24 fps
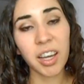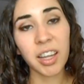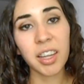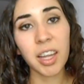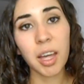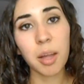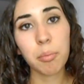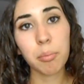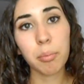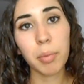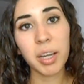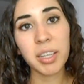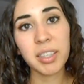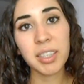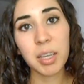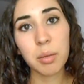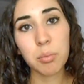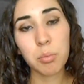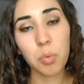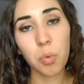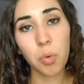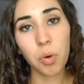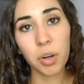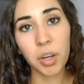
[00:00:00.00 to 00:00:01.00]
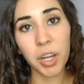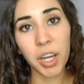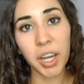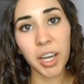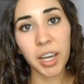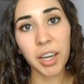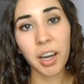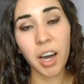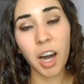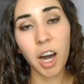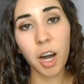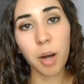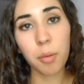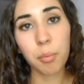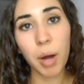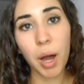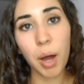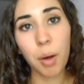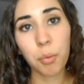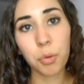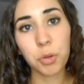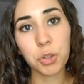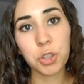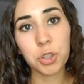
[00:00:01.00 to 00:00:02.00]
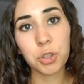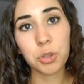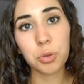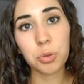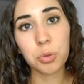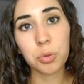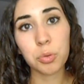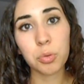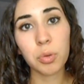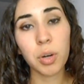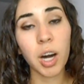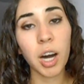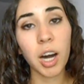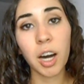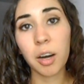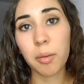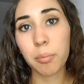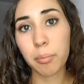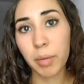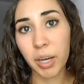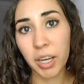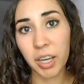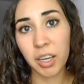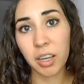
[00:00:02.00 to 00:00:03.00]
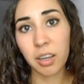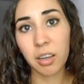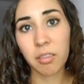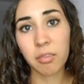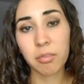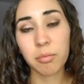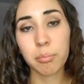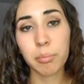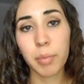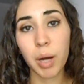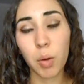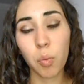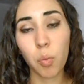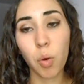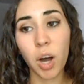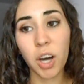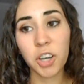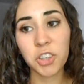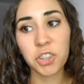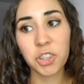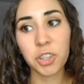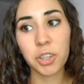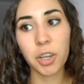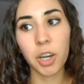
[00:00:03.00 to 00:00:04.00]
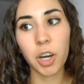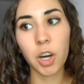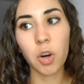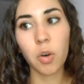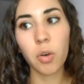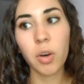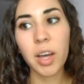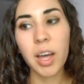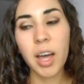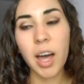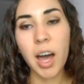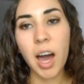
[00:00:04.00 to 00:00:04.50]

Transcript: and then Monday morning I will do my wash and go.